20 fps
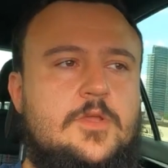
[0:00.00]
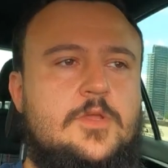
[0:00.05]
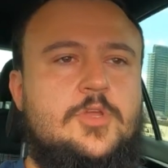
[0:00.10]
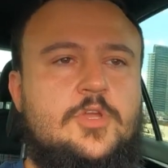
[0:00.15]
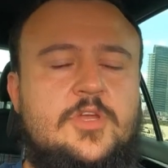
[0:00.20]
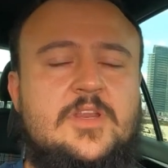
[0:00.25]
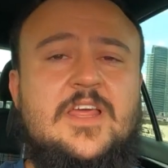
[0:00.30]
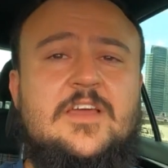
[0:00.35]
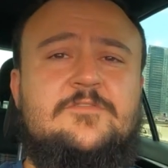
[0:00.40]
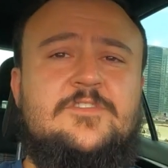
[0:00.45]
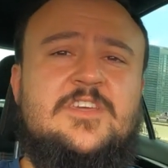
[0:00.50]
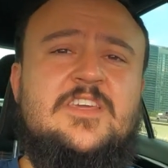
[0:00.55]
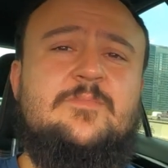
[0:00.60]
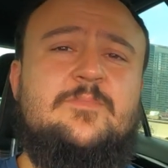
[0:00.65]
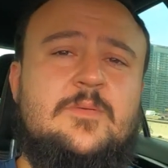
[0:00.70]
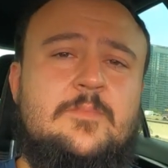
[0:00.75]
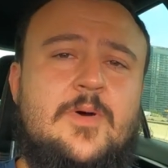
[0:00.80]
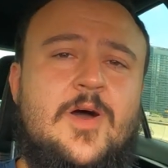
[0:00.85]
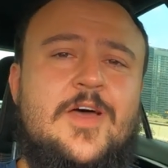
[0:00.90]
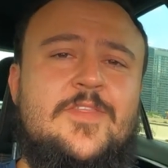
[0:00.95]
You're gonna have to
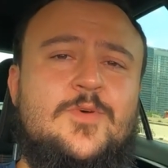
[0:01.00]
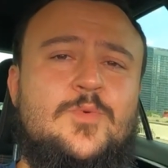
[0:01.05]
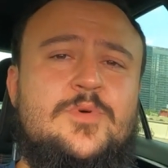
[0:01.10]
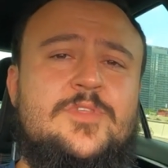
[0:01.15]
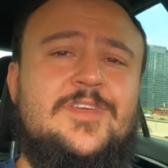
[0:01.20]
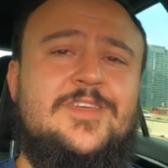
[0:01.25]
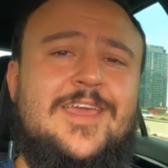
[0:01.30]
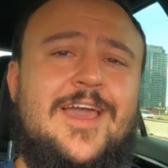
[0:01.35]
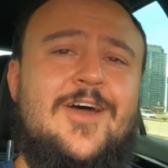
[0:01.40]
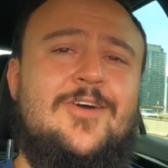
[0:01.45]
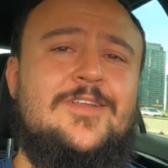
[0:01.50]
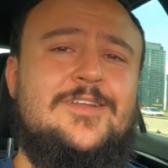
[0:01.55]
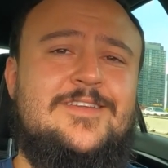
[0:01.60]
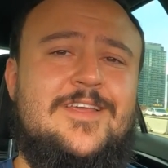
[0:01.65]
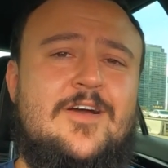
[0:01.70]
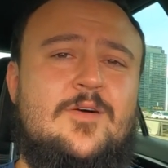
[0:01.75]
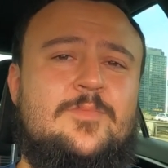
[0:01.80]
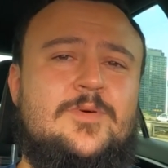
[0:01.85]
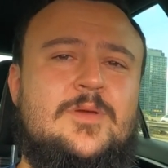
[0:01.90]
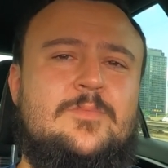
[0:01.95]
keep in mind that with a catted
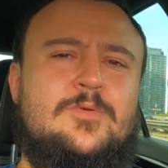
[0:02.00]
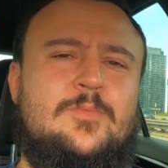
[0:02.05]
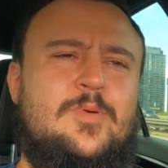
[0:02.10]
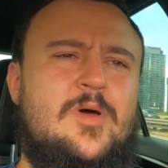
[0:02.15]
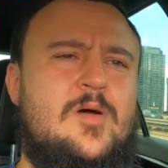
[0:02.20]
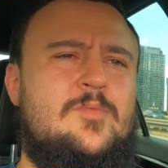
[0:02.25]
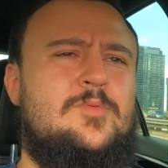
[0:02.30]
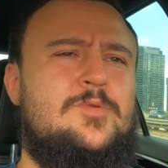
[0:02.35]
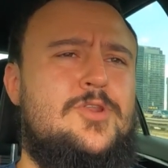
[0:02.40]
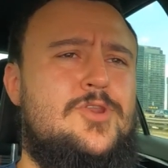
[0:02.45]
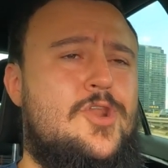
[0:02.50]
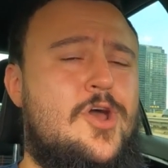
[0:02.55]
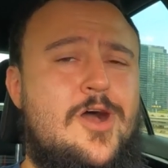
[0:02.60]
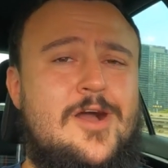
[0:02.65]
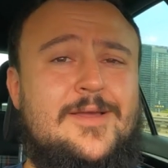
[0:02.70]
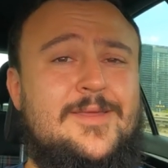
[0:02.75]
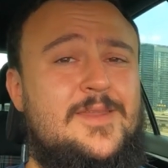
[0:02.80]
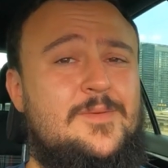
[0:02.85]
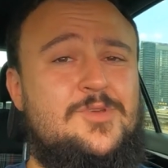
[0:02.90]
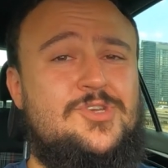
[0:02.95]
downpipe, you're probably
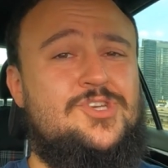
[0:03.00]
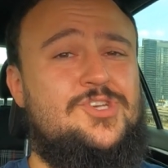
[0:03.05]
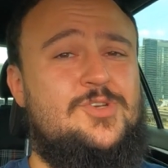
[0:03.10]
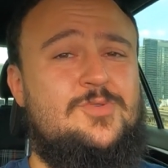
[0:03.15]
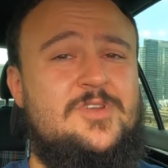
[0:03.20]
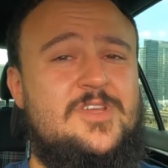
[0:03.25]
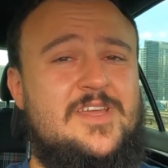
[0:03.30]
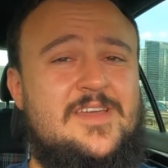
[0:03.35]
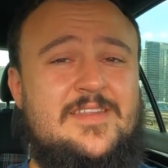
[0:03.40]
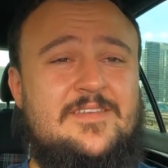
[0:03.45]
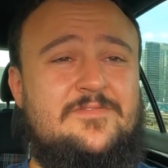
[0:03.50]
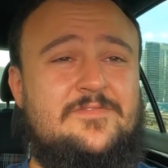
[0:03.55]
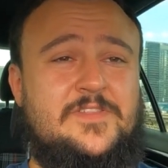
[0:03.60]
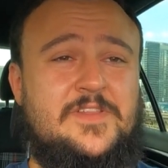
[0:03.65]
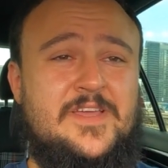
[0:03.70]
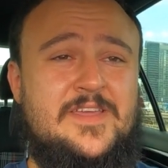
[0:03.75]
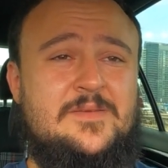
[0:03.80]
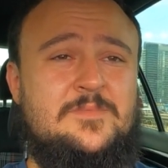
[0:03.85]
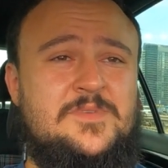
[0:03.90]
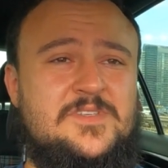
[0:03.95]
not gonna be shooting any
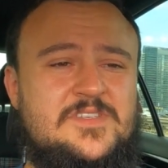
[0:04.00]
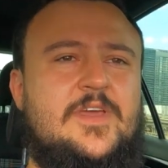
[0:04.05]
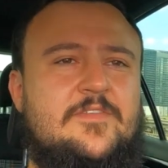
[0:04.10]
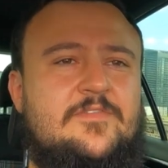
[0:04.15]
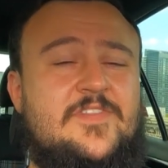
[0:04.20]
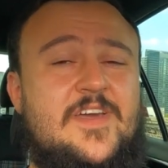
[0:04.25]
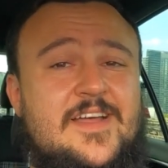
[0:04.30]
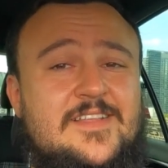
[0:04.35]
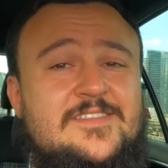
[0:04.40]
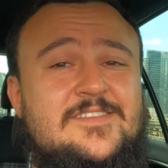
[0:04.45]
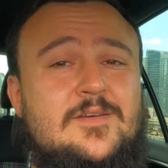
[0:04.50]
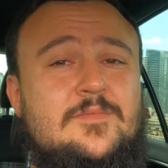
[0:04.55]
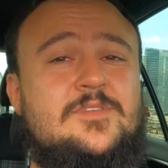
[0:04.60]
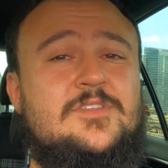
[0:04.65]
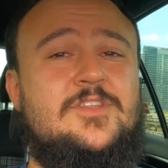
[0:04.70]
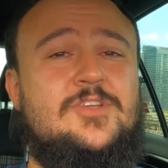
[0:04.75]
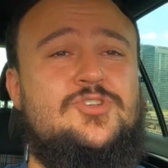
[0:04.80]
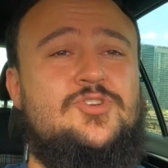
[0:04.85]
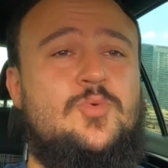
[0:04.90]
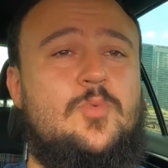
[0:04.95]
flames. If that's
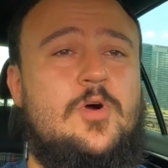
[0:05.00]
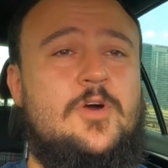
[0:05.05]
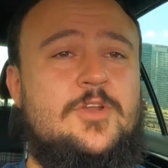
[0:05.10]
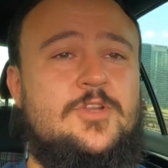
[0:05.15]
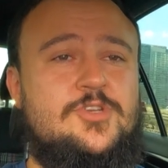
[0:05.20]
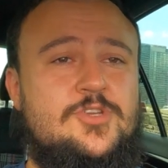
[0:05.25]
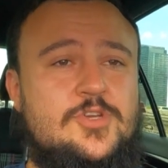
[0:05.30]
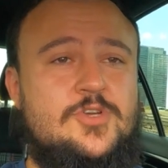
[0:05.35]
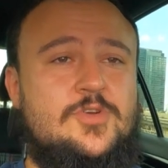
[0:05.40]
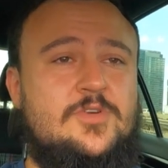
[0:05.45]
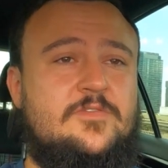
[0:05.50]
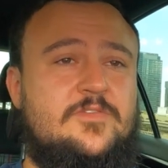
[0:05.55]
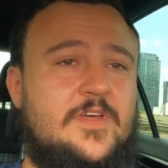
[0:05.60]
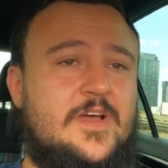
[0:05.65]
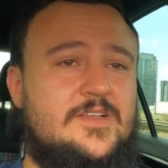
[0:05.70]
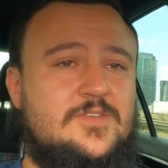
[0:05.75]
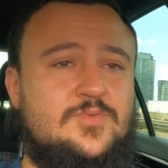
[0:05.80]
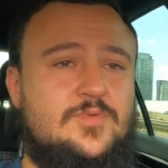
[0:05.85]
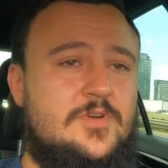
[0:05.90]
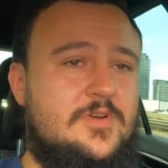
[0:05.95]
something that you wanna do, if
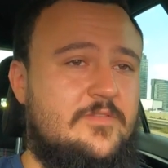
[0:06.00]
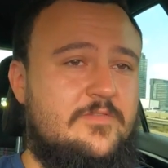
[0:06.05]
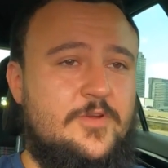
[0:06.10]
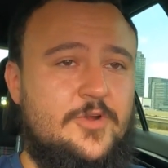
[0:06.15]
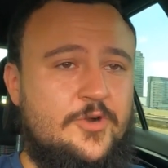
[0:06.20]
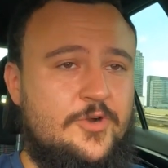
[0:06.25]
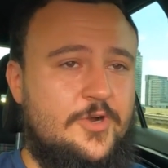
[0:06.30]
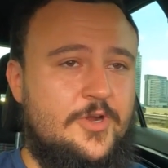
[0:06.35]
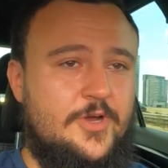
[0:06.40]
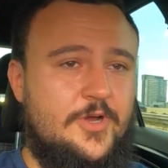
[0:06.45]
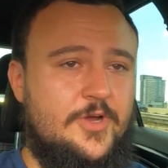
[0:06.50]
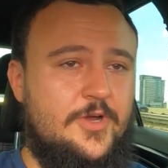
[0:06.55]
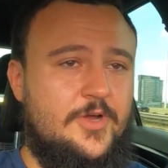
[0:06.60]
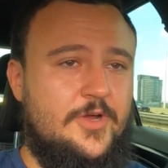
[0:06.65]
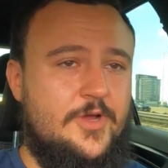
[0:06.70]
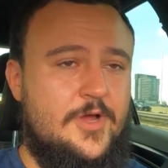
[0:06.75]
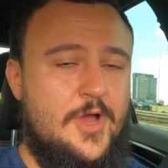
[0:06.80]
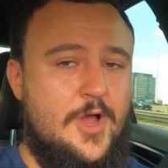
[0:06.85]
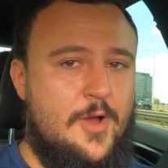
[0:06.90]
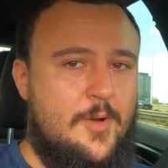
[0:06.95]
that's one of your
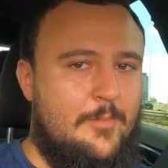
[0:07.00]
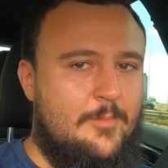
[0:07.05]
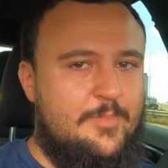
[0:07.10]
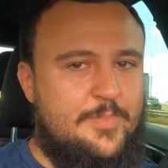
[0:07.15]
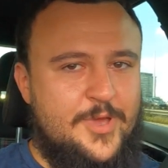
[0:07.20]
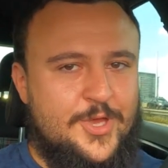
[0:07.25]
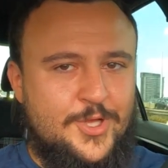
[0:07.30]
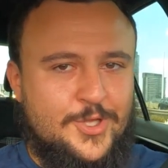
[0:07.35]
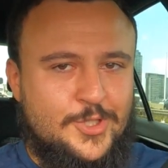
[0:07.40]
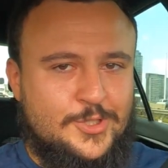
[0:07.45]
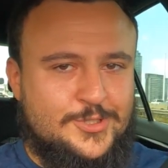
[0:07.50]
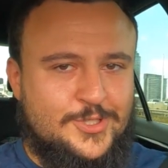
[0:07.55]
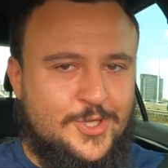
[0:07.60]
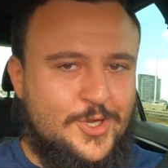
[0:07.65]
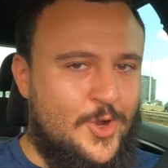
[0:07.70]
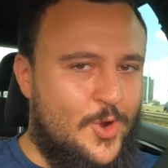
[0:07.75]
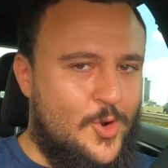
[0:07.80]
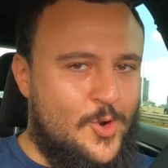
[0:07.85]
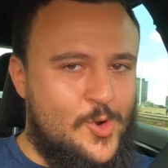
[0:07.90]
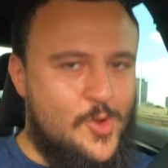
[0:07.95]

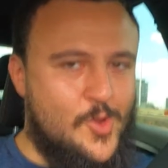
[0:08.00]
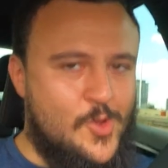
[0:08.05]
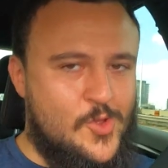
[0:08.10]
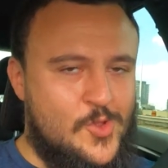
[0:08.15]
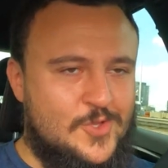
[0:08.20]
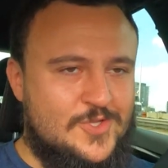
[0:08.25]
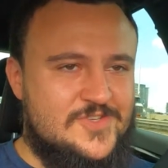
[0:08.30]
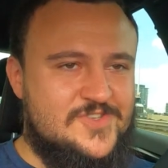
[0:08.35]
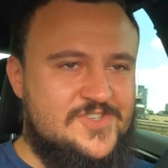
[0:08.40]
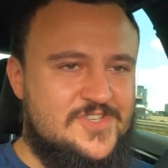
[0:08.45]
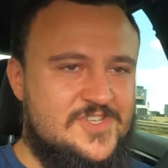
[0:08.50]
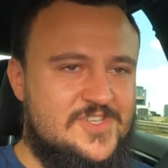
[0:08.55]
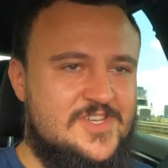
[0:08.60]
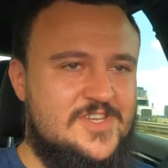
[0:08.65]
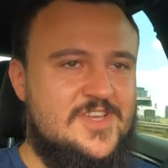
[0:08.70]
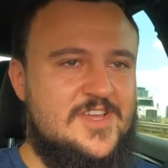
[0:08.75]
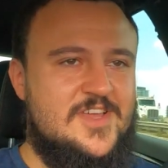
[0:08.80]
build goals,